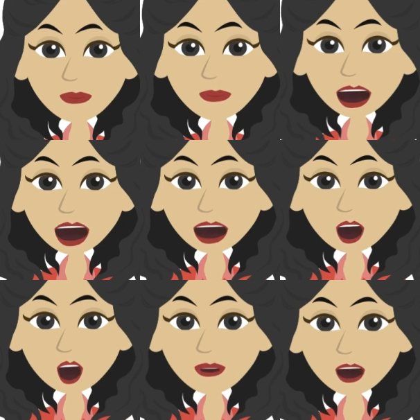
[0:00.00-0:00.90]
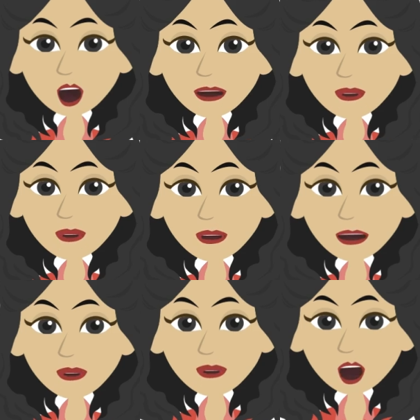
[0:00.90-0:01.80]
There are not many of
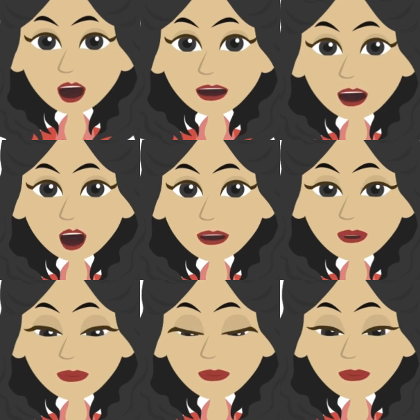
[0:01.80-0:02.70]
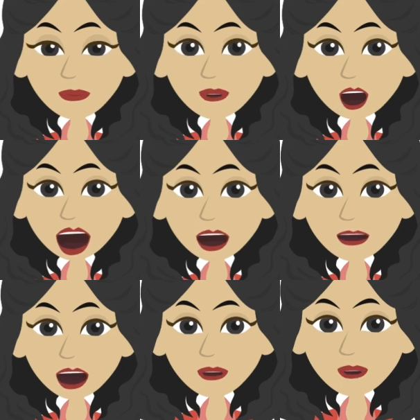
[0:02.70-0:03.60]
these turtles around, so they need to
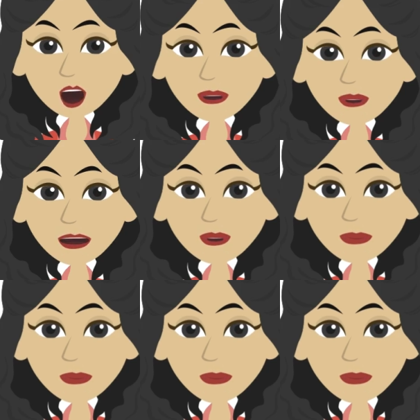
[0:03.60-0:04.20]
be protected.